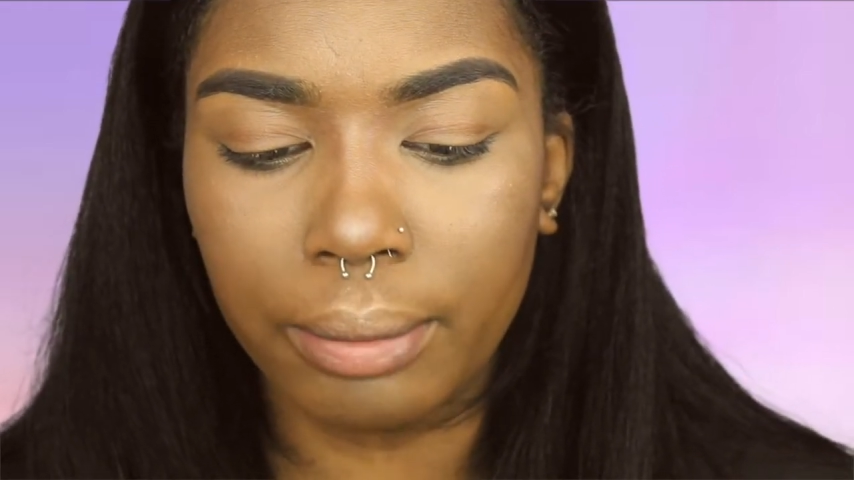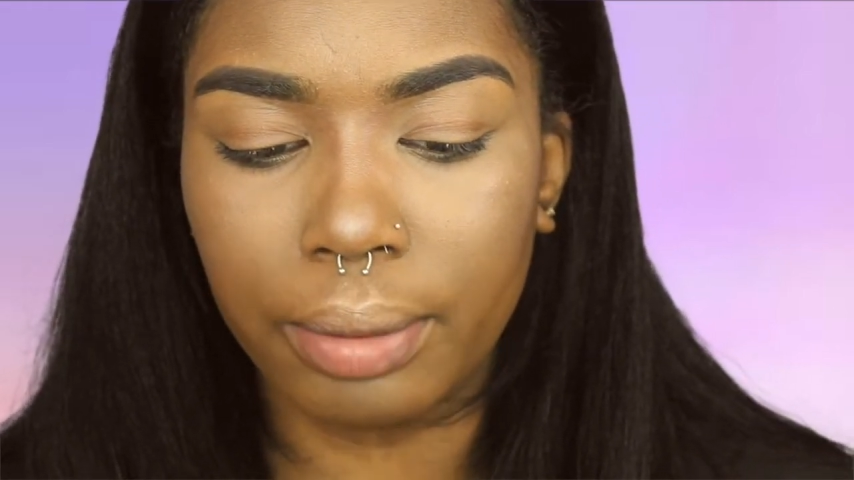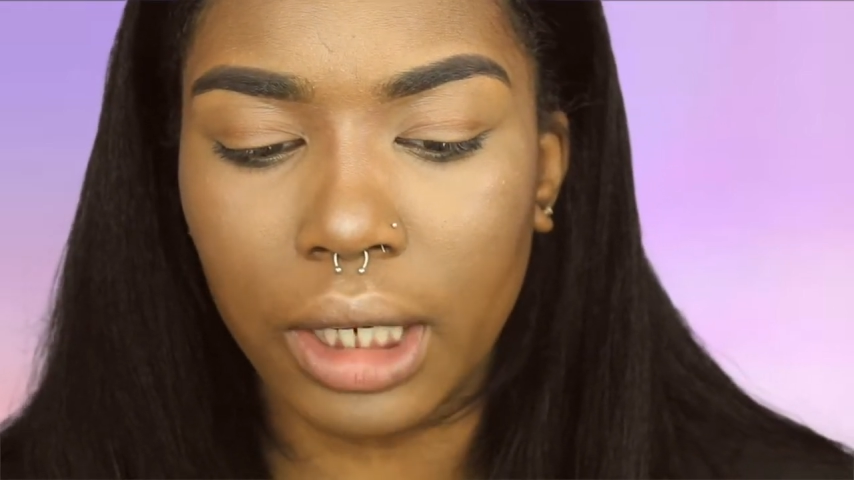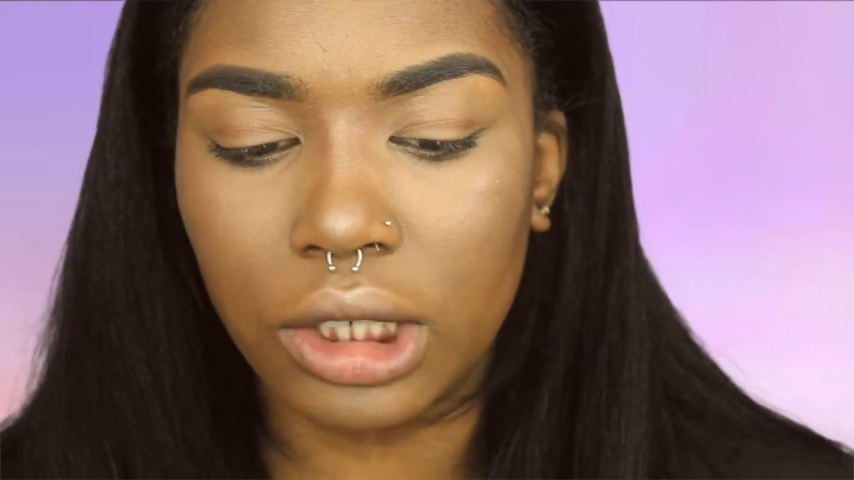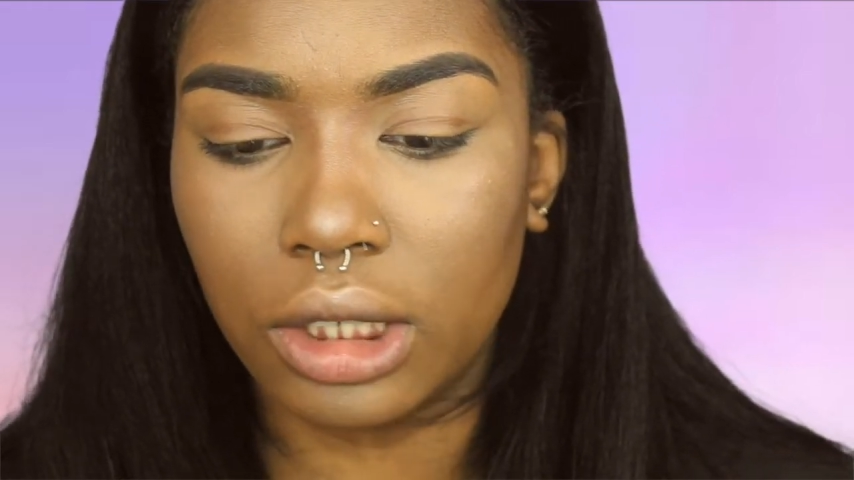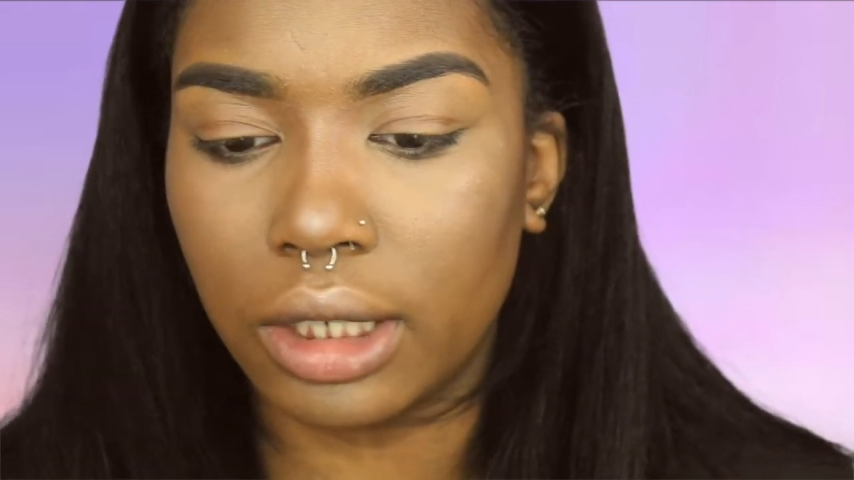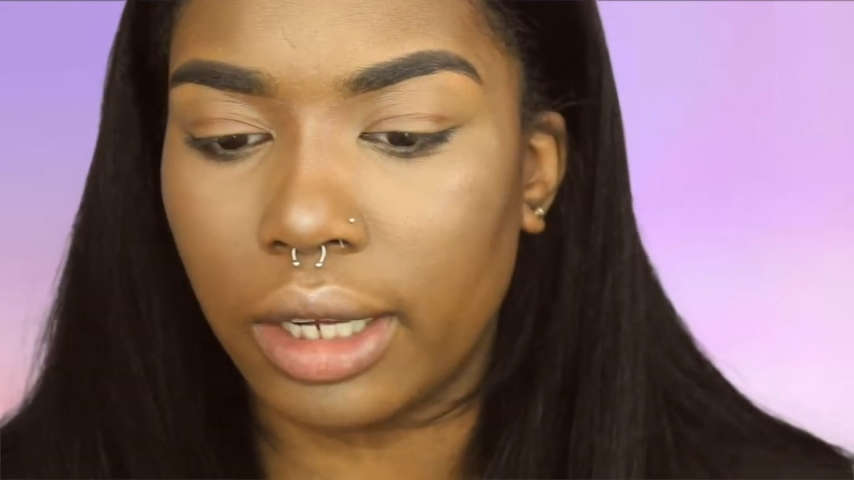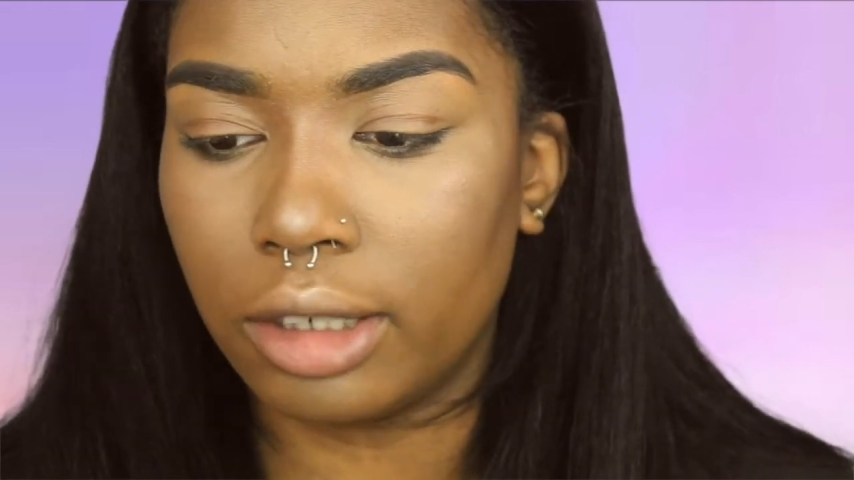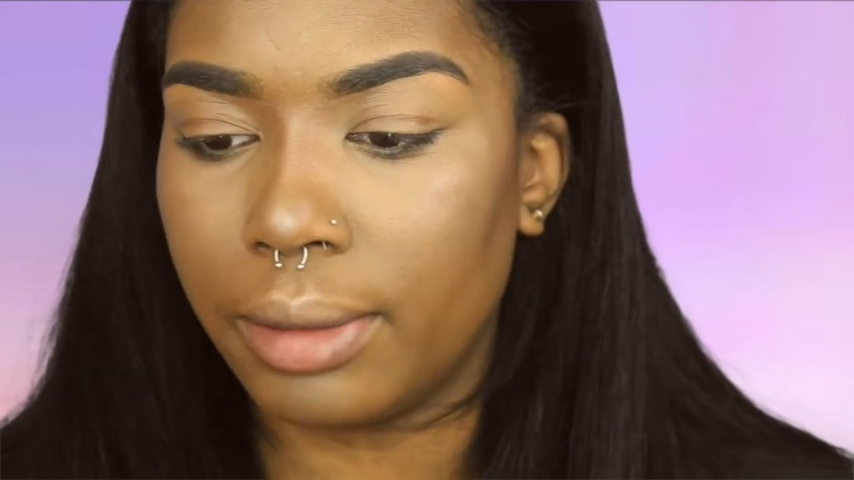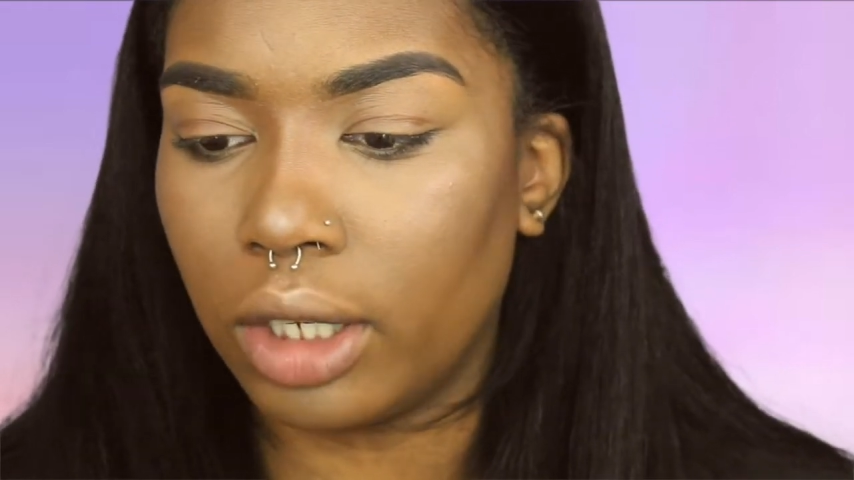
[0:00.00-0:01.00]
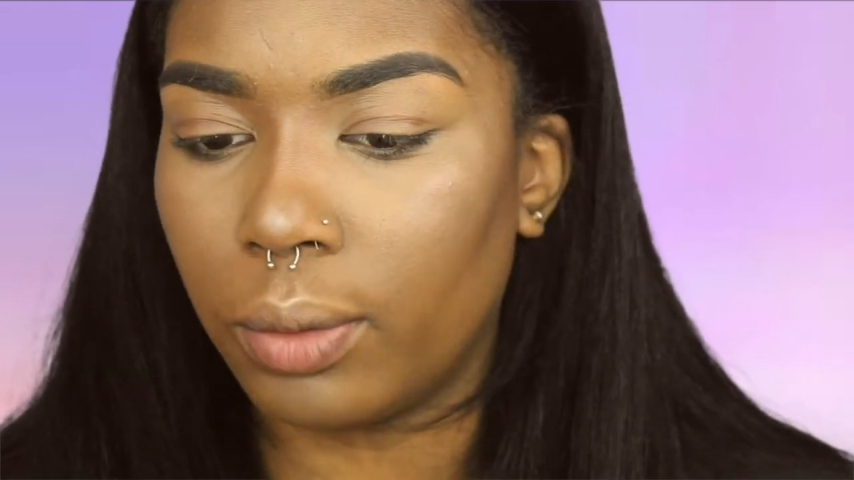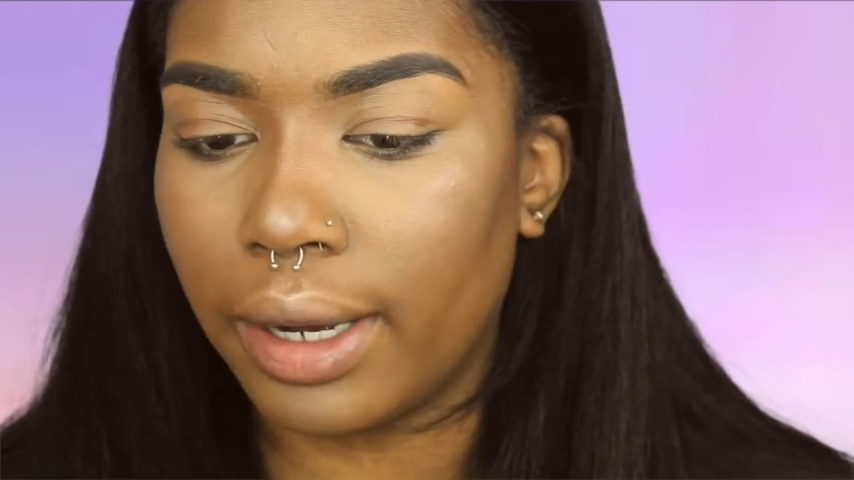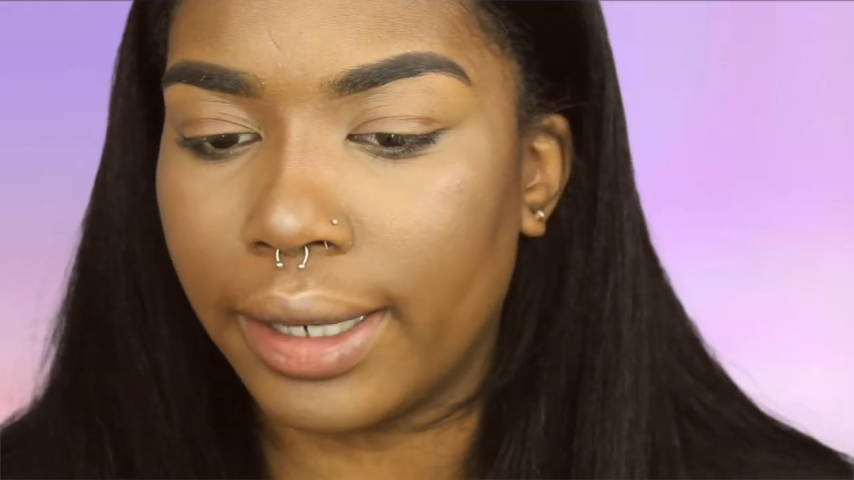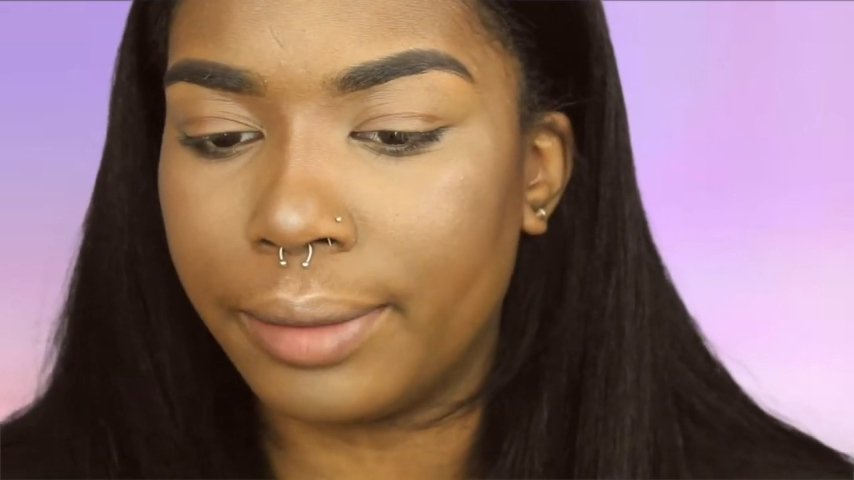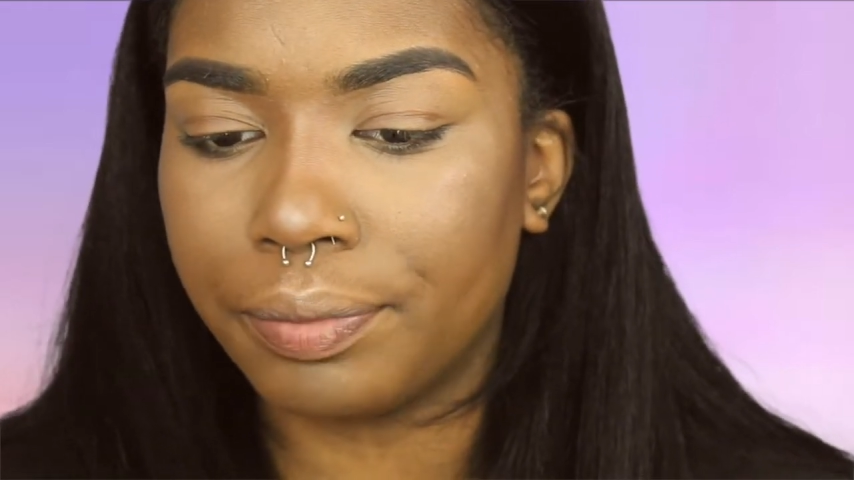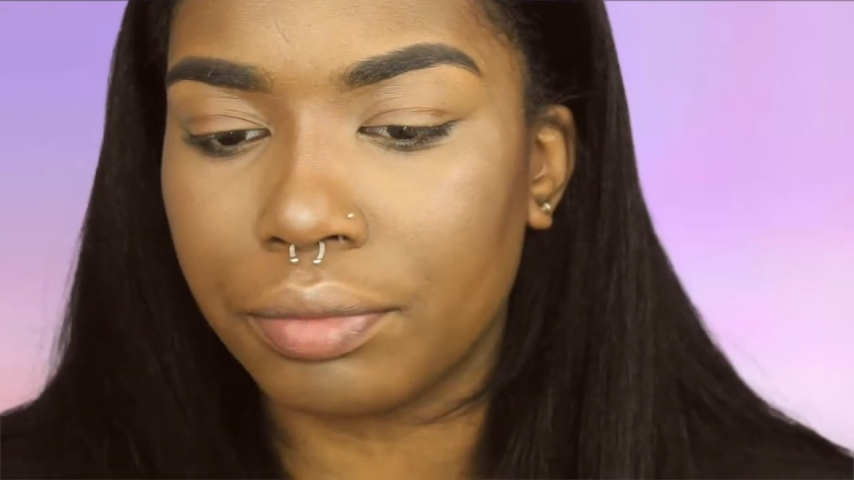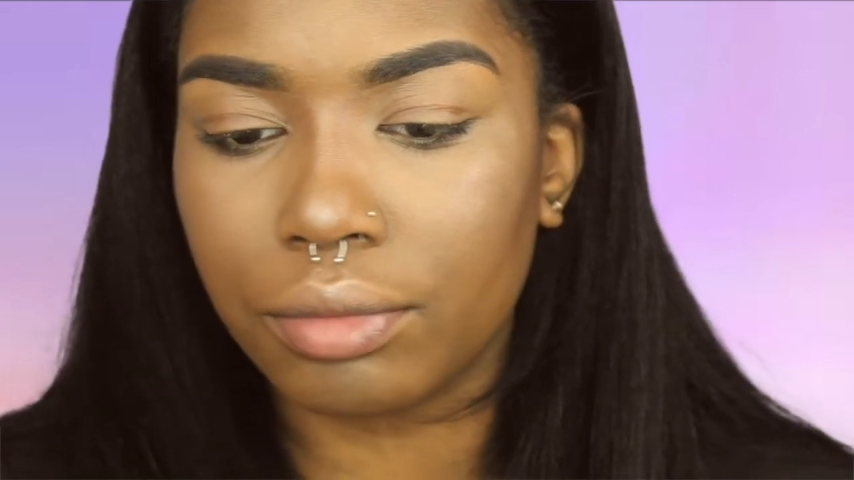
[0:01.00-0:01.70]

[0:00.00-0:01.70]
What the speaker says: blush in the color Mellow Wine.